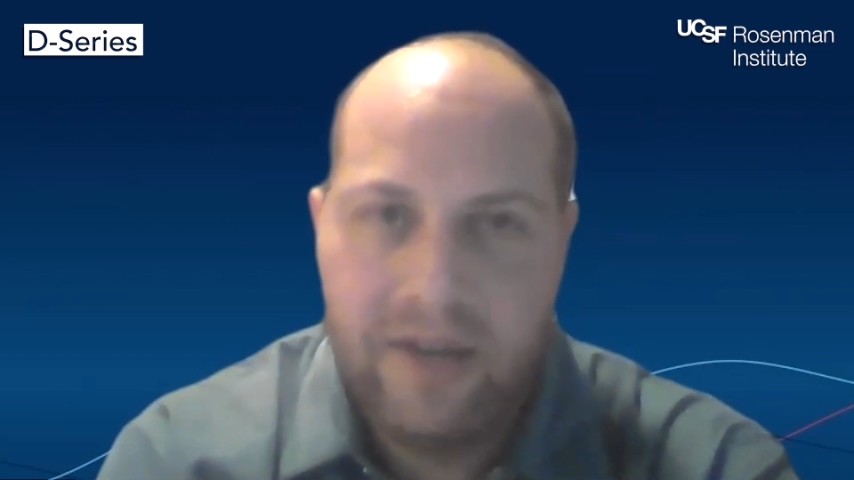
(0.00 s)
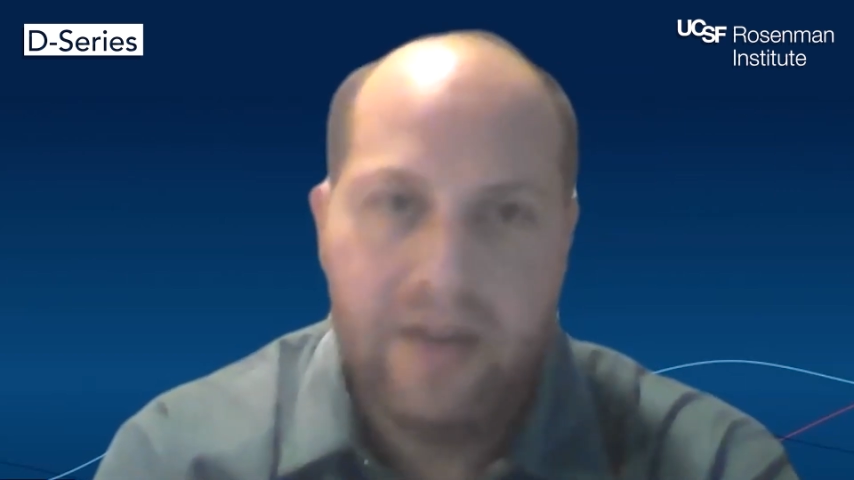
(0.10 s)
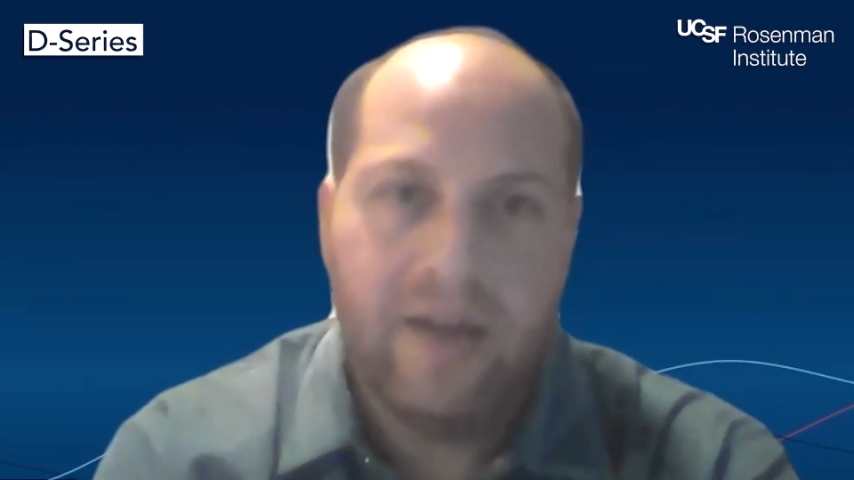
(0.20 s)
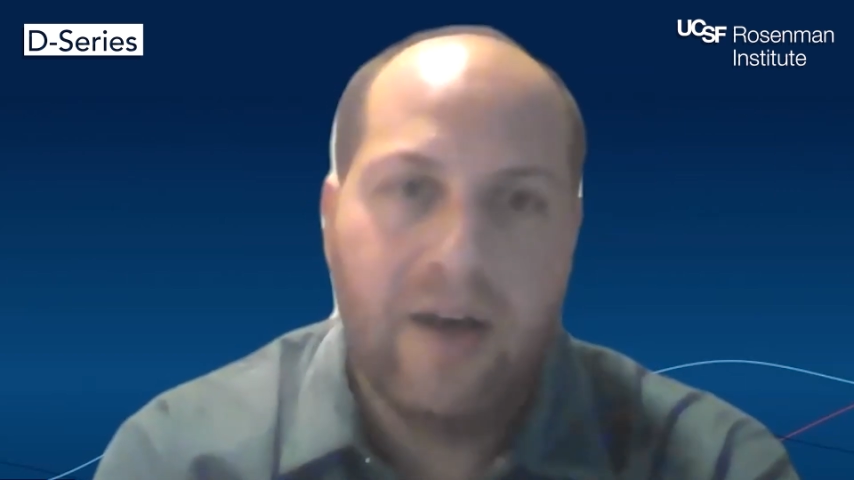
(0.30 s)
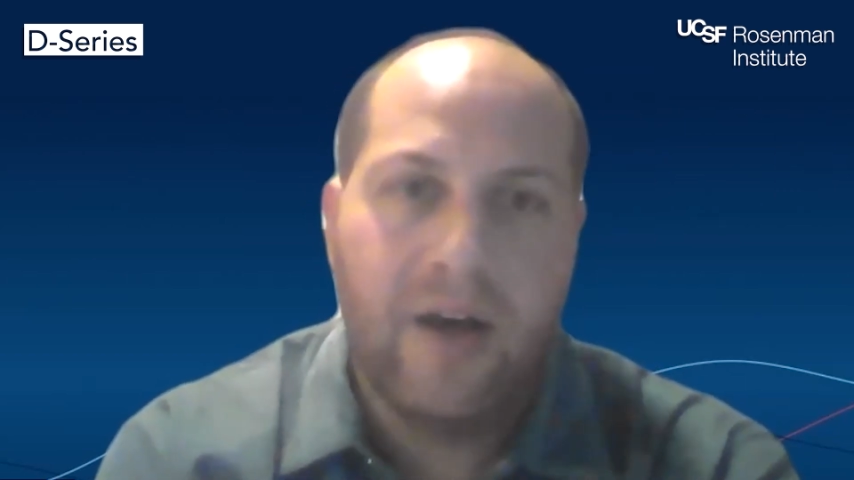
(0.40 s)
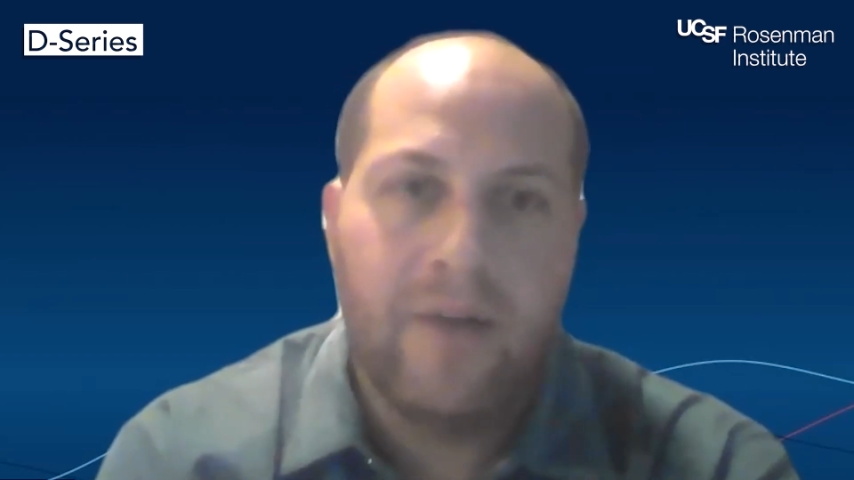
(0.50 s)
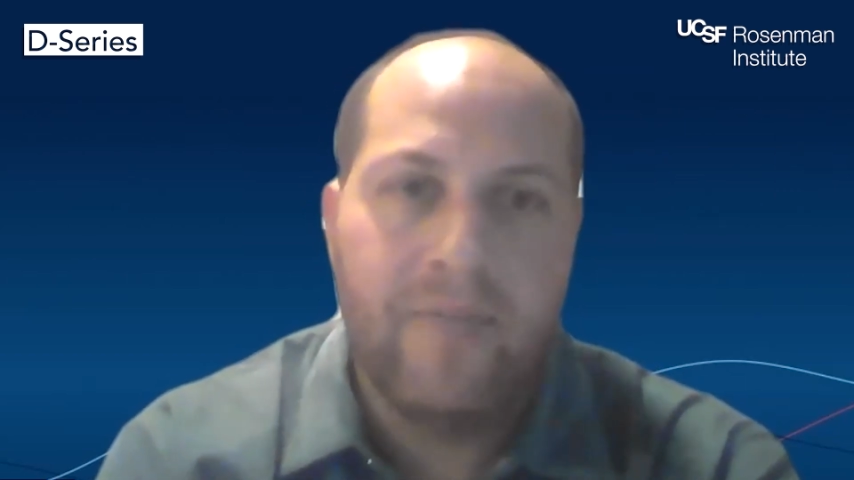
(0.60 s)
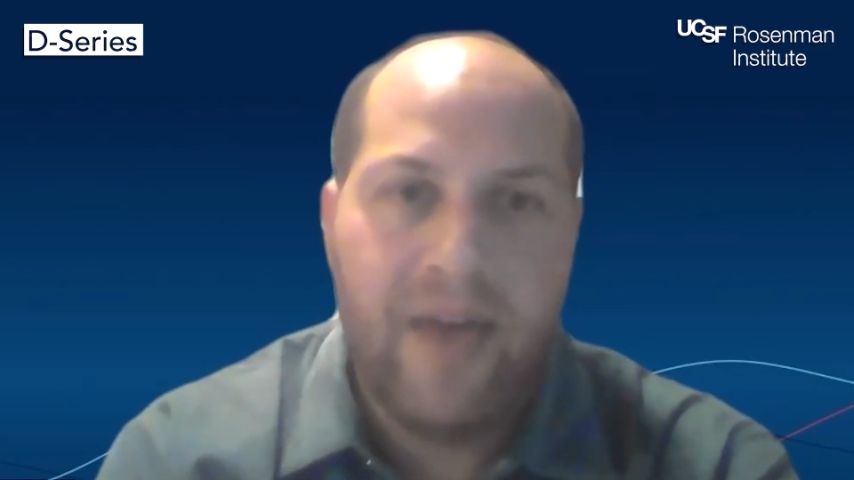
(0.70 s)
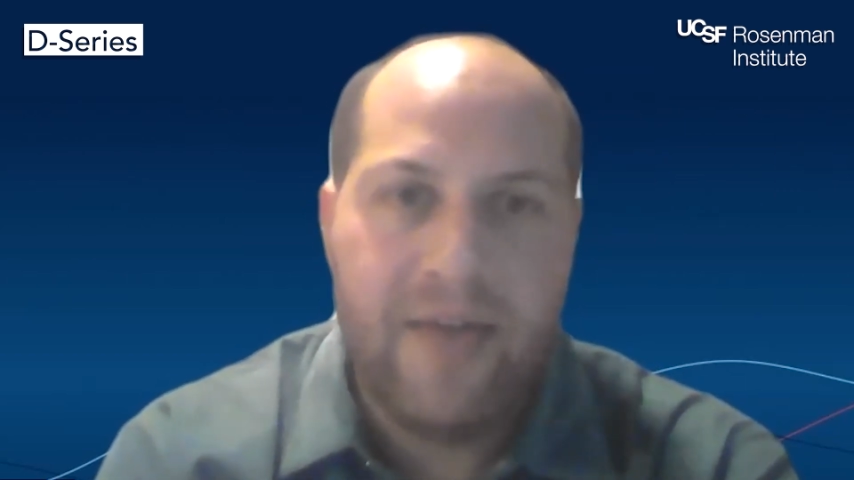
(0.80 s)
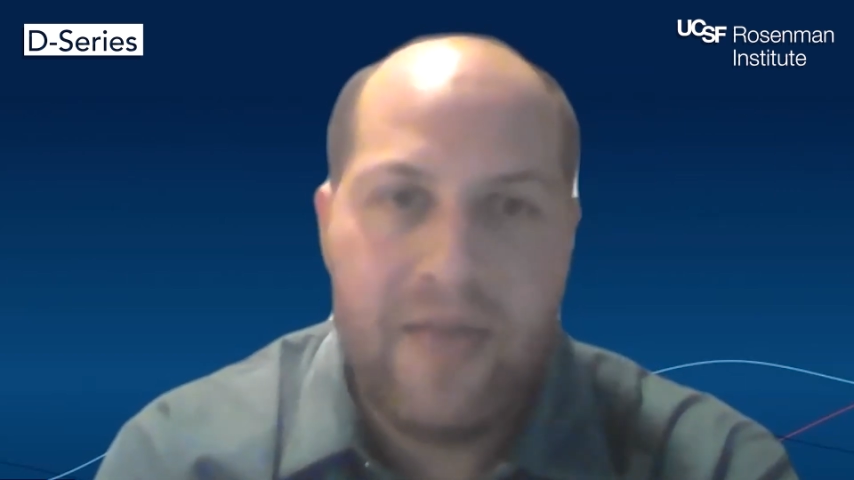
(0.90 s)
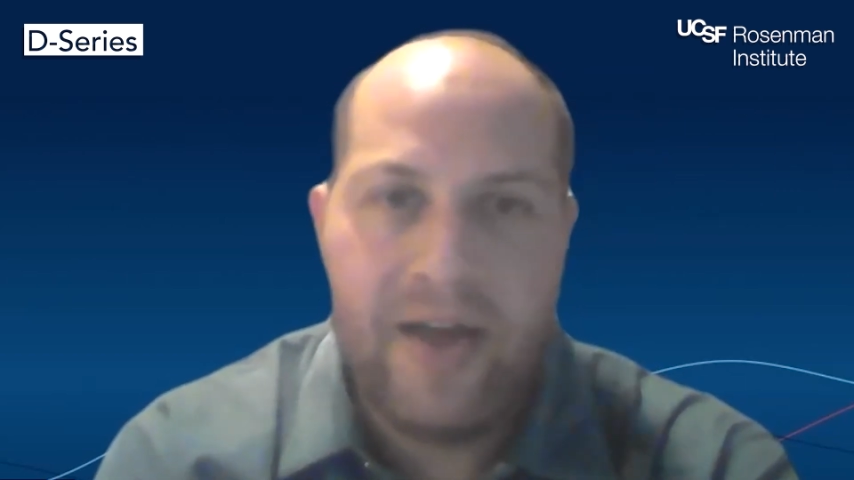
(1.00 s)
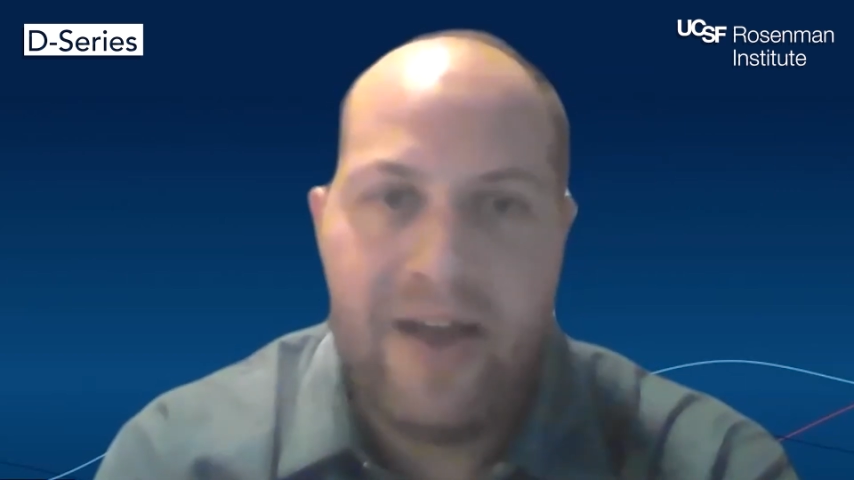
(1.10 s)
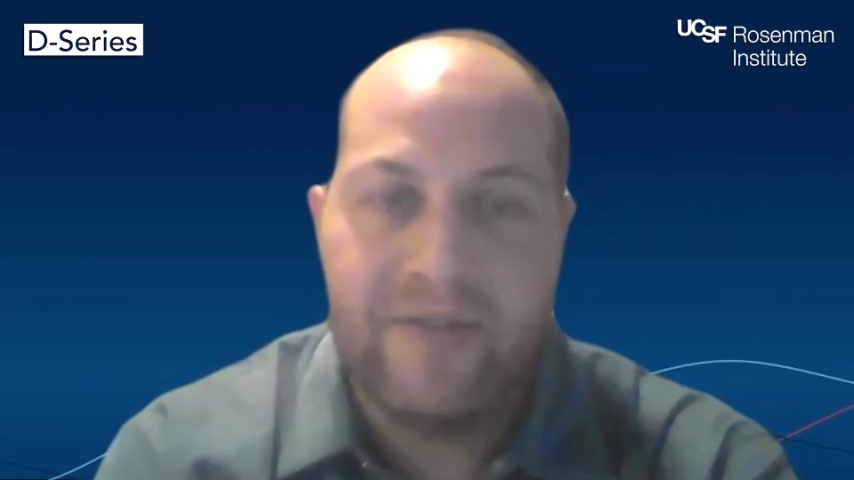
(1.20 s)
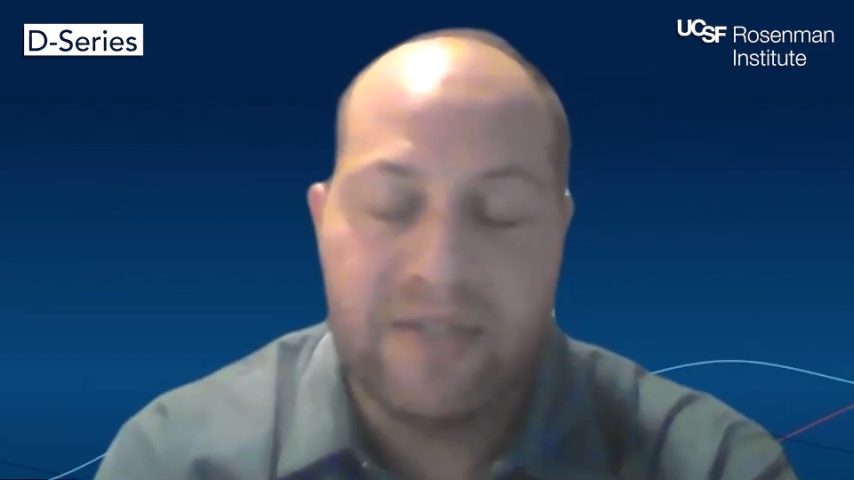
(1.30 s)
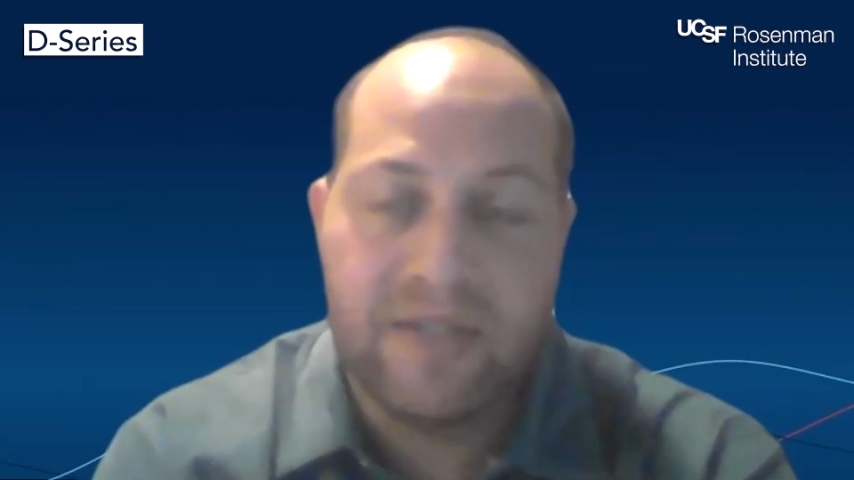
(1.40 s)
and then have
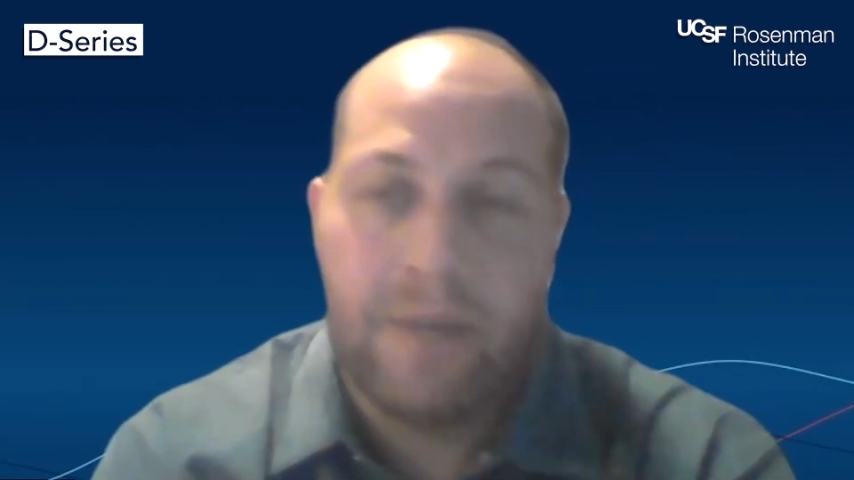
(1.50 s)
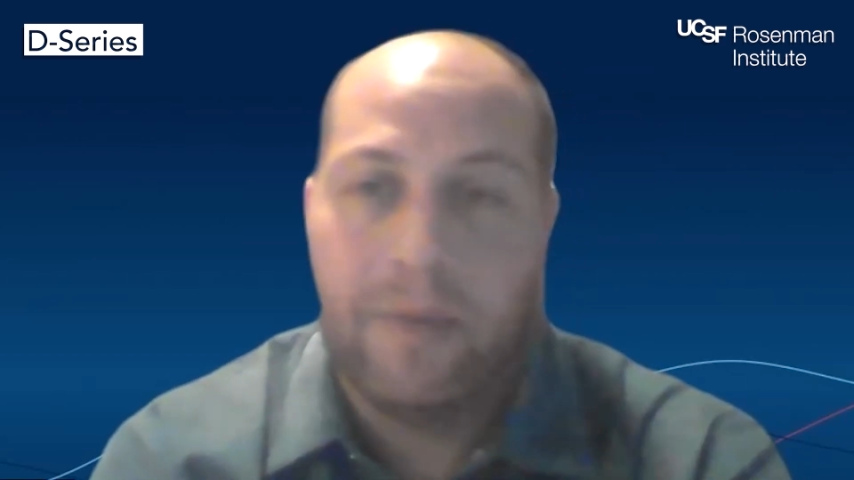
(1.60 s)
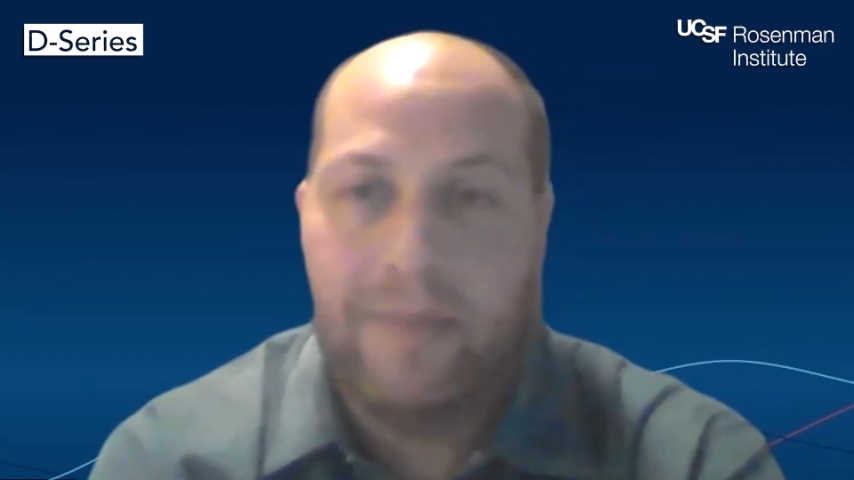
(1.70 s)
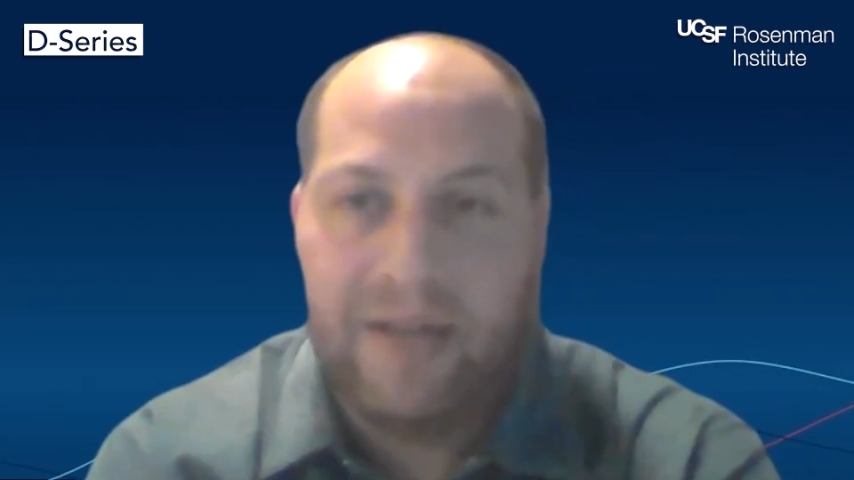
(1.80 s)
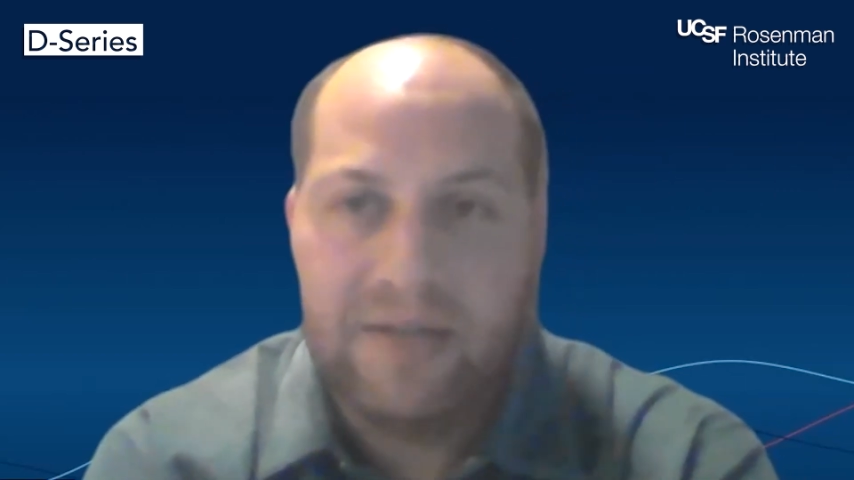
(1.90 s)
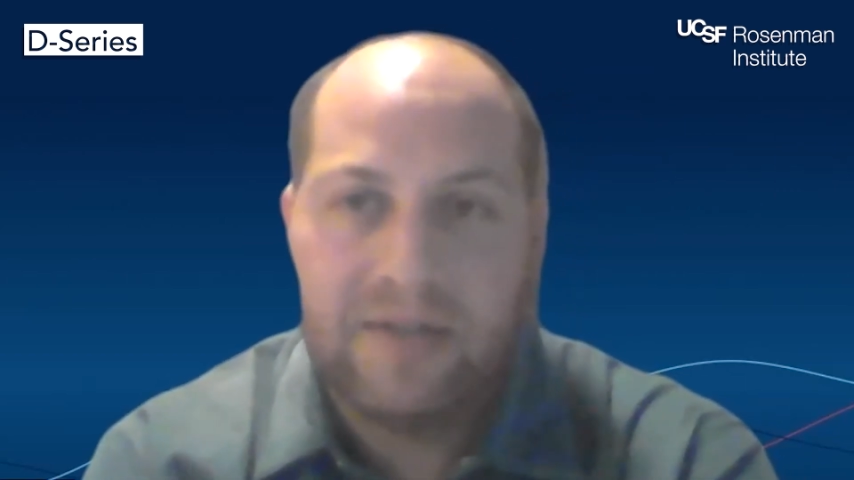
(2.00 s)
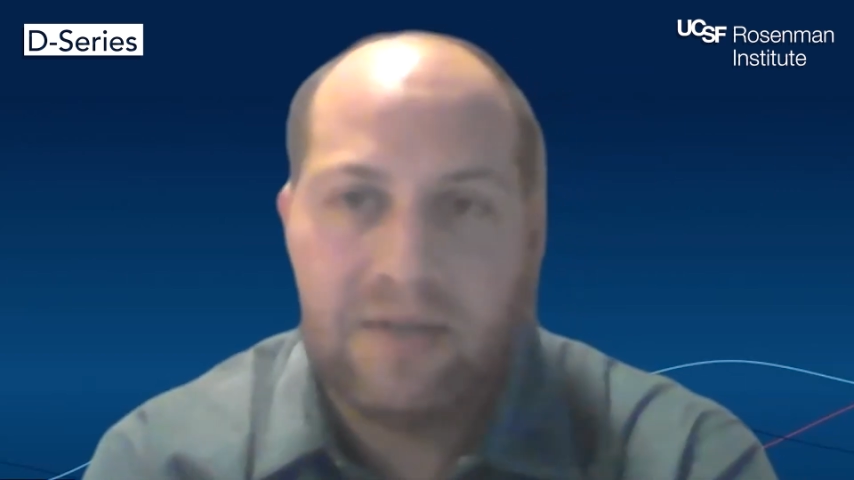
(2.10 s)
a supplement